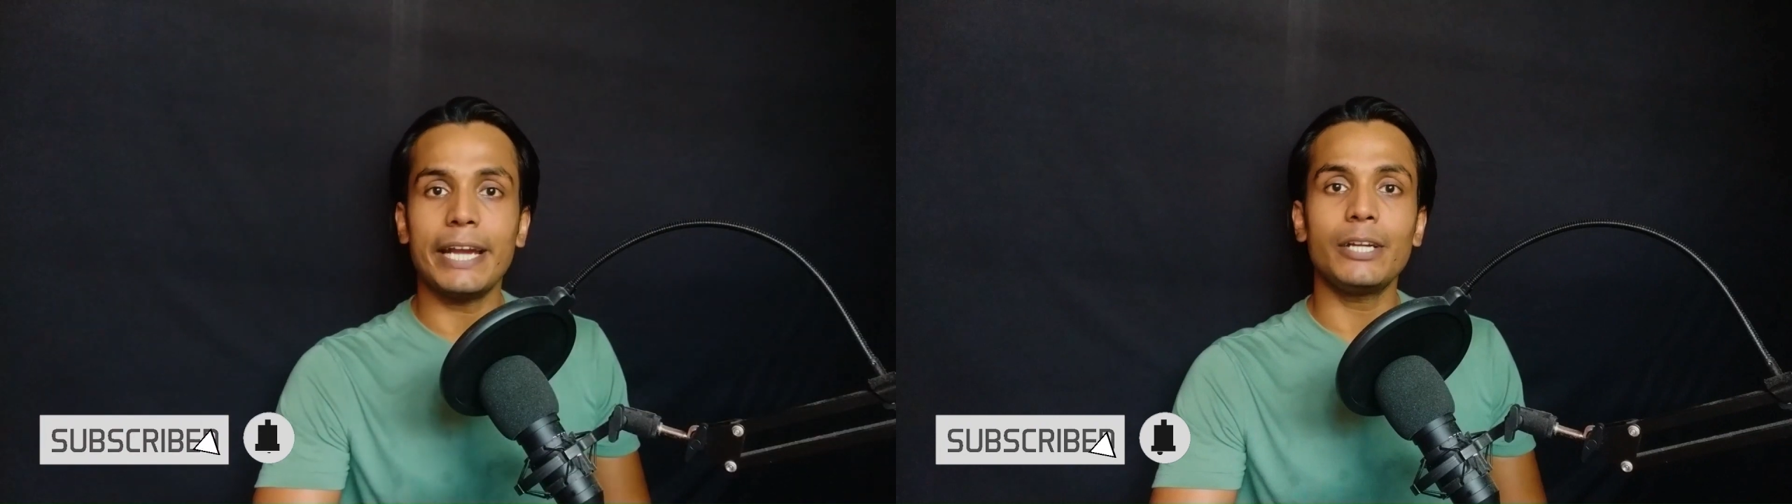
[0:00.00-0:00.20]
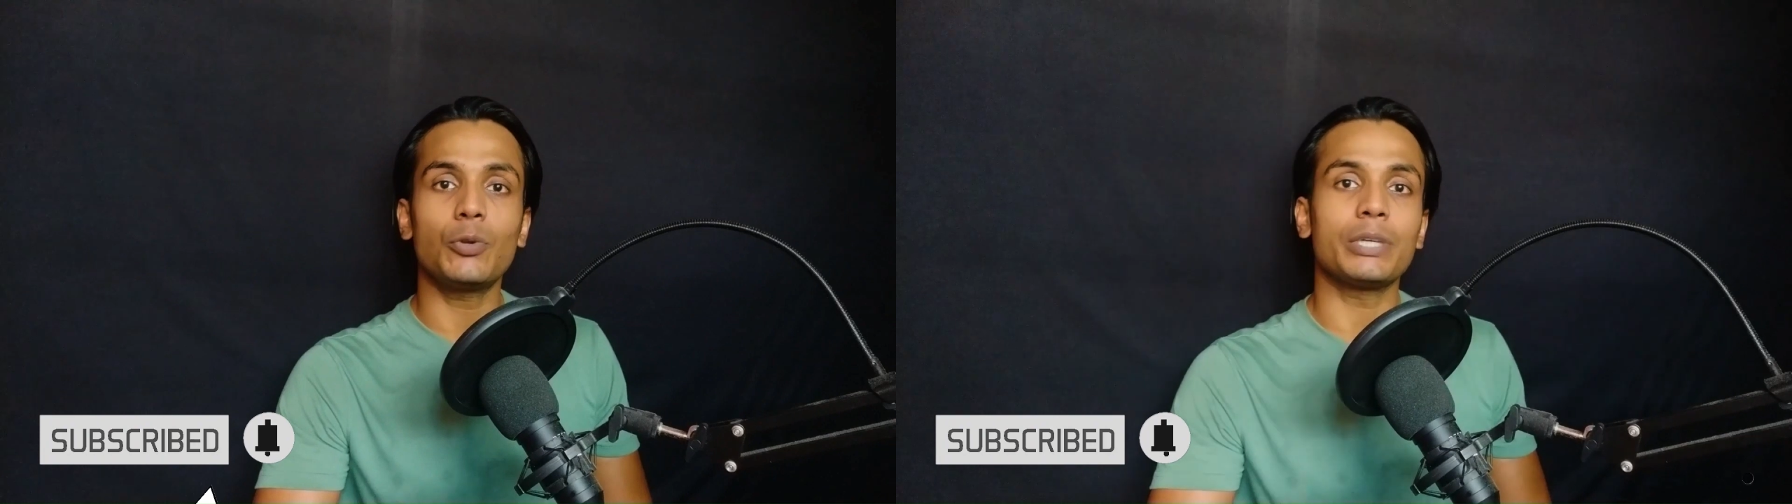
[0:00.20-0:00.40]

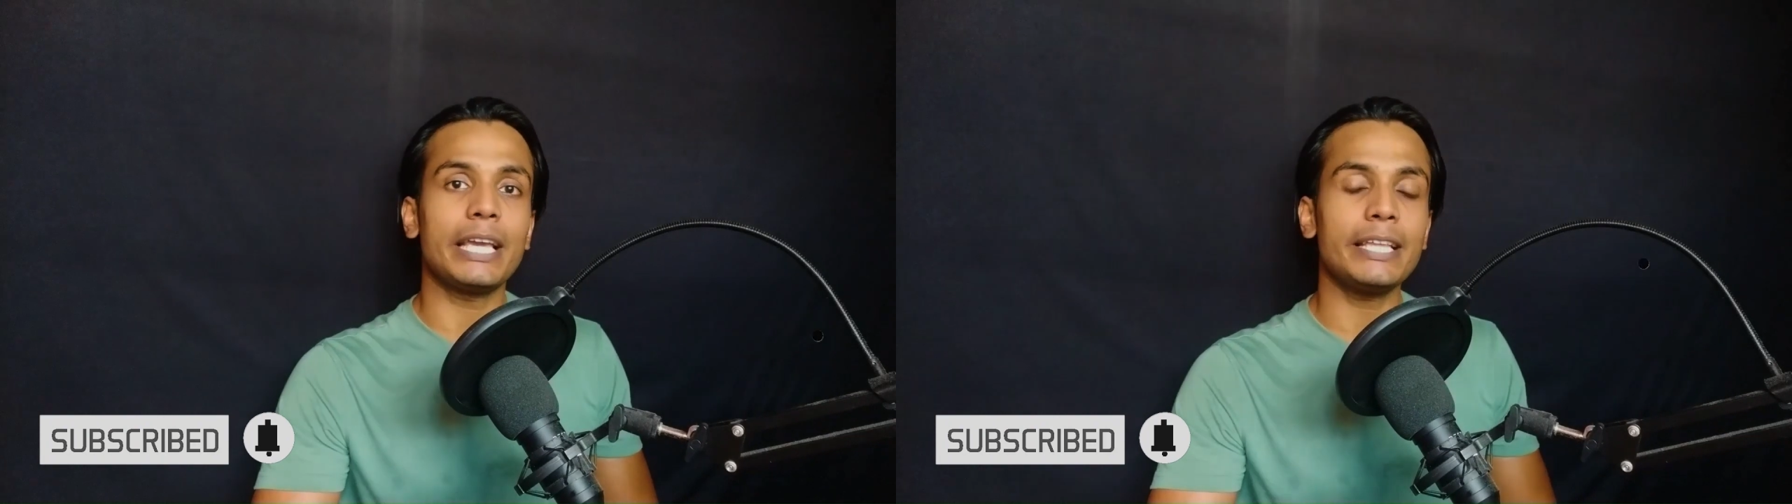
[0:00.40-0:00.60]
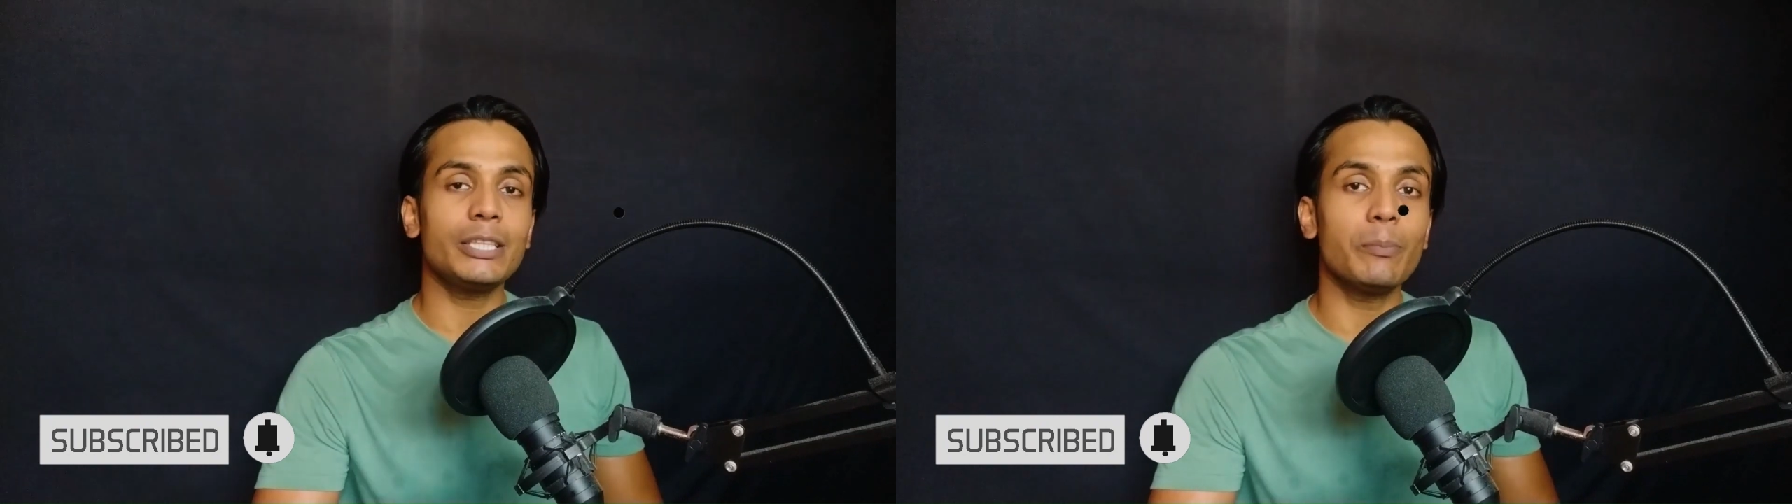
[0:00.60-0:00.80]
end to
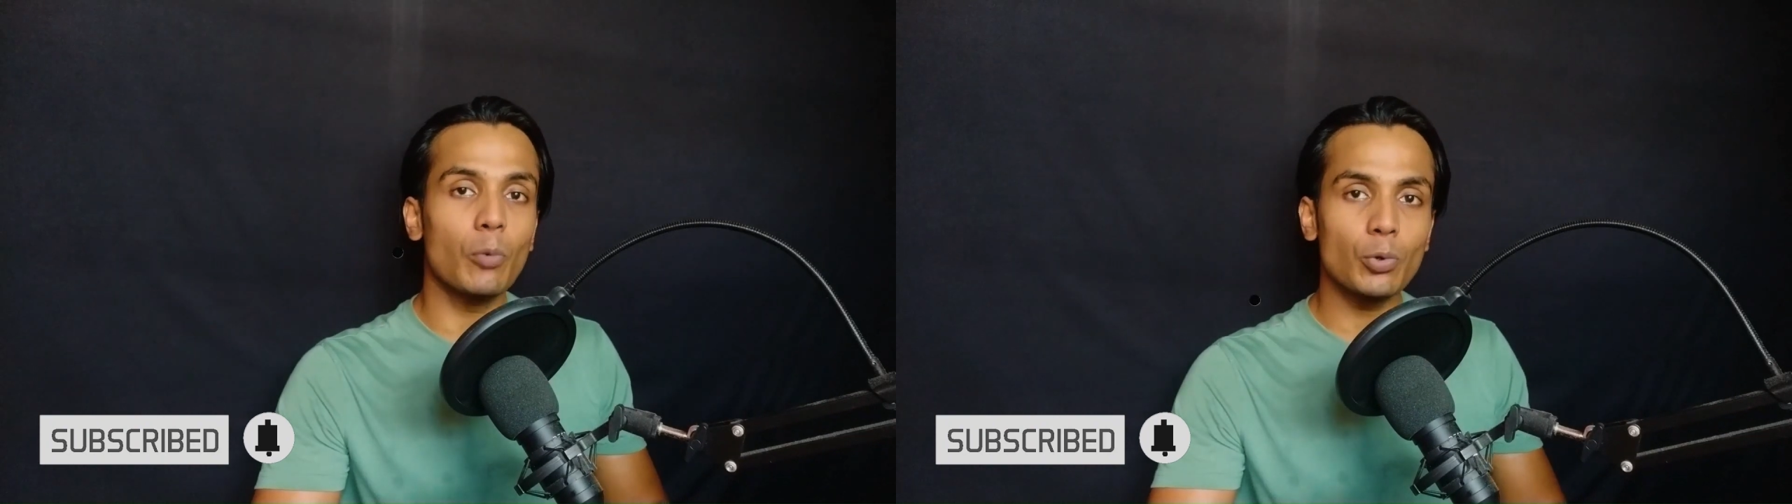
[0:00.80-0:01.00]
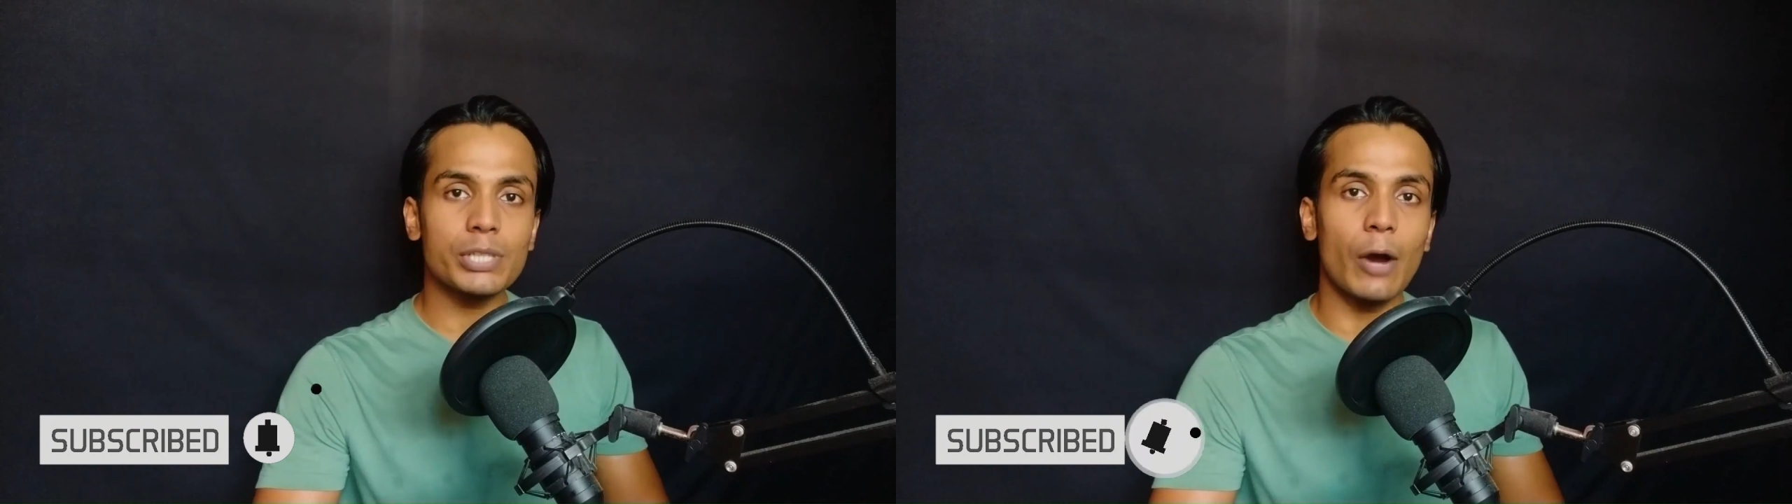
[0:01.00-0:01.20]
gain the
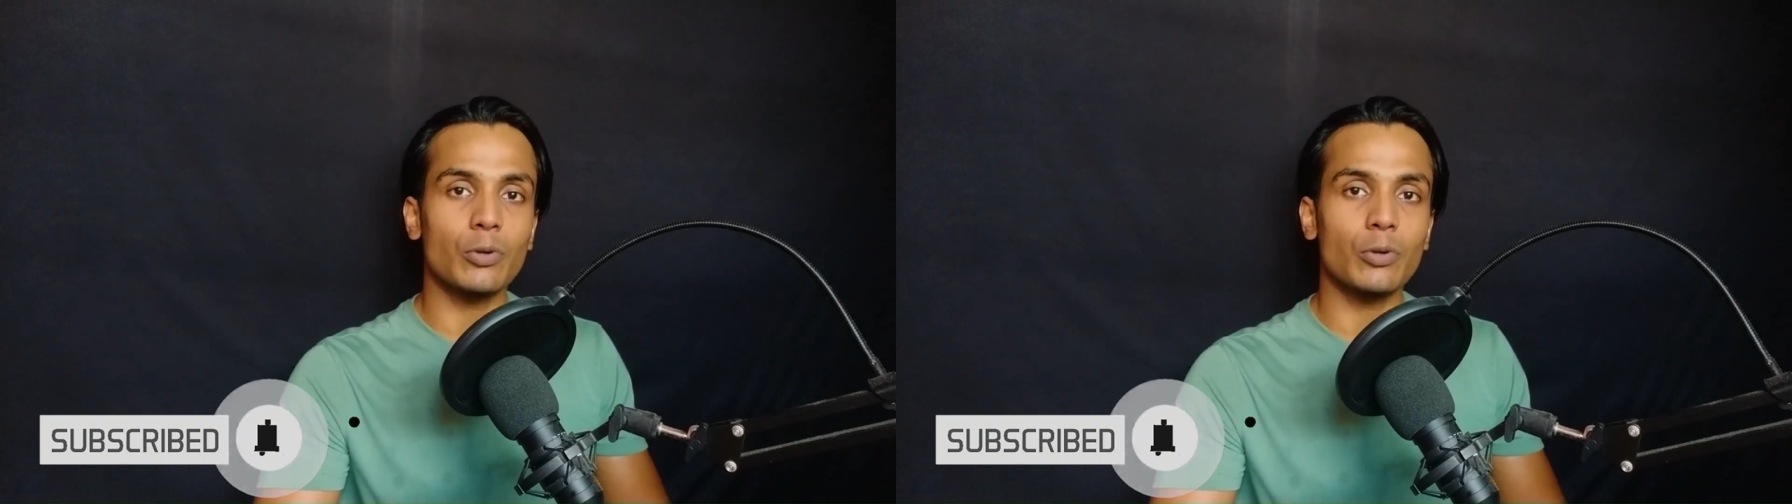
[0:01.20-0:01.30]
most